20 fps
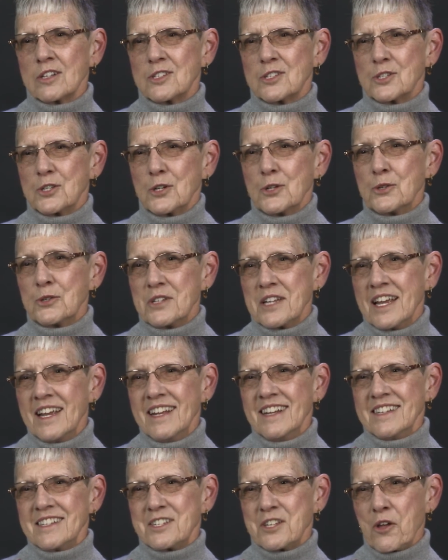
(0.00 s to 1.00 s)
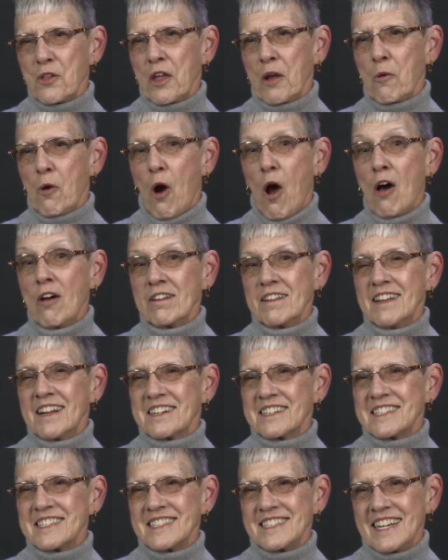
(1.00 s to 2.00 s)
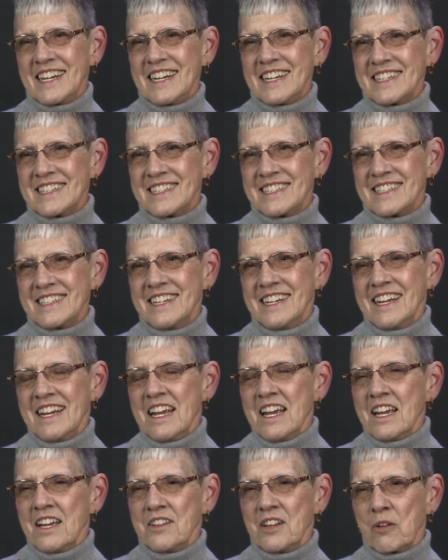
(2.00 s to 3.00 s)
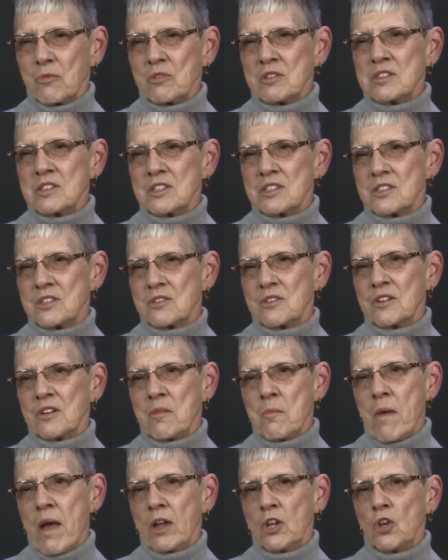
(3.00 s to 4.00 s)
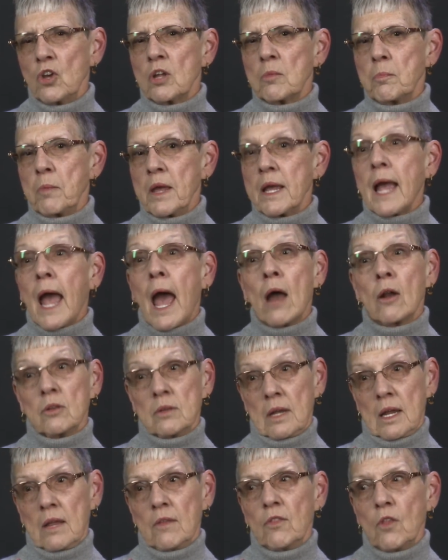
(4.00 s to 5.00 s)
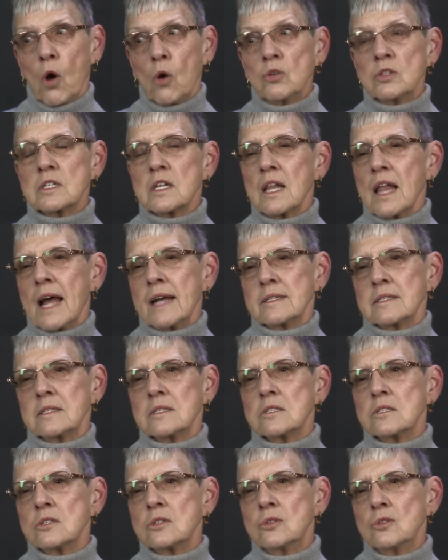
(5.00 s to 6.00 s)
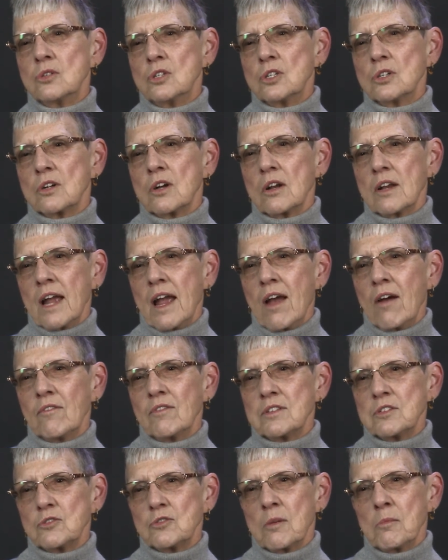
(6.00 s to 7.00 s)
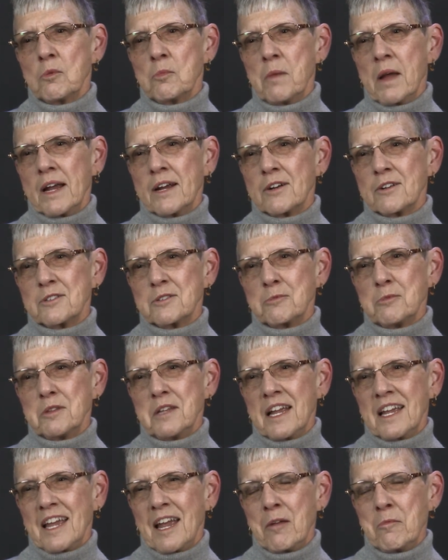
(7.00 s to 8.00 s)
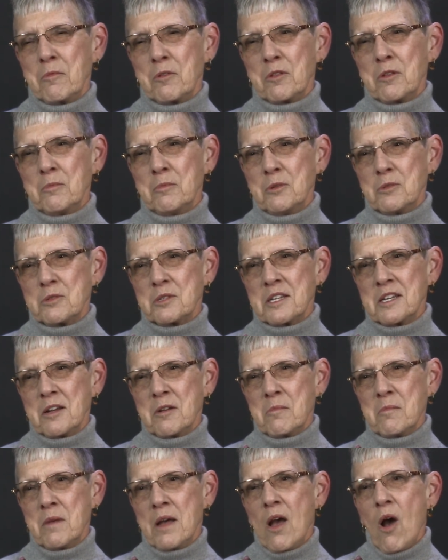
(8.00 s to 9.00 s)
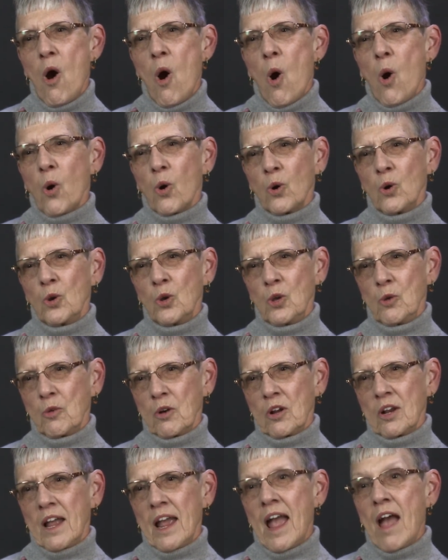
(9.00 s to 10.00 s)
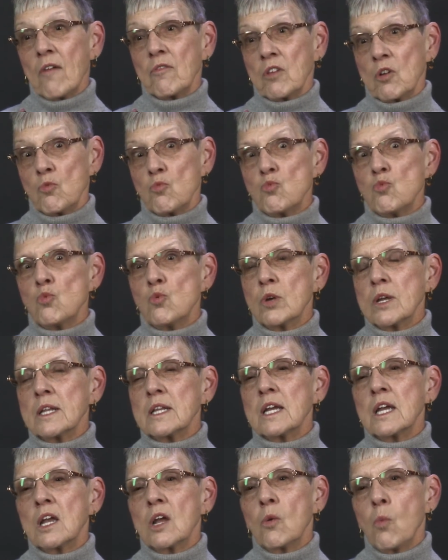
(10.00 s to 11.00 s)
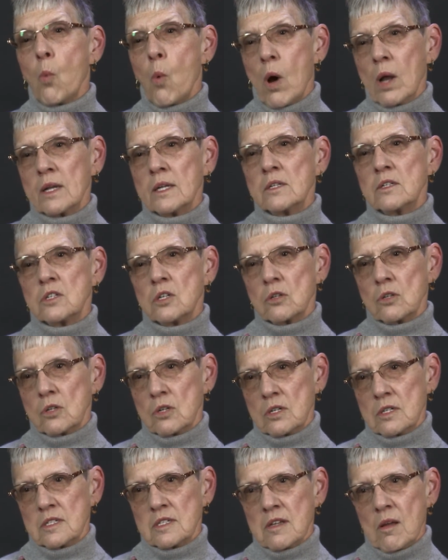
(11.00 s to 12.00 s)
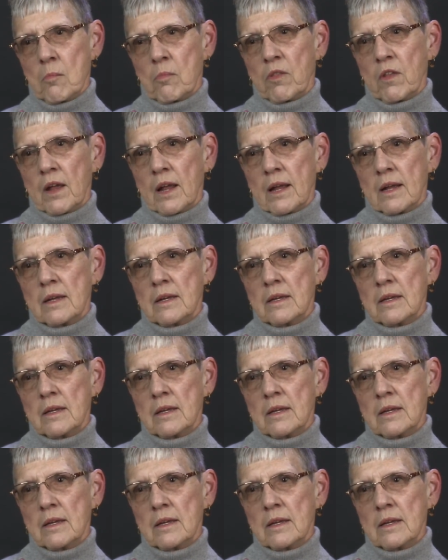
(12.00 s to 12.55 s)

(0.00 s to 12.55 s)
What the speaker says: suit, so they were all in their seats. And there was a certain amount. You could pick out in those classes who you're going to have as troublemakers when they came to the museum, or who you were going to have that really wanted to learn something.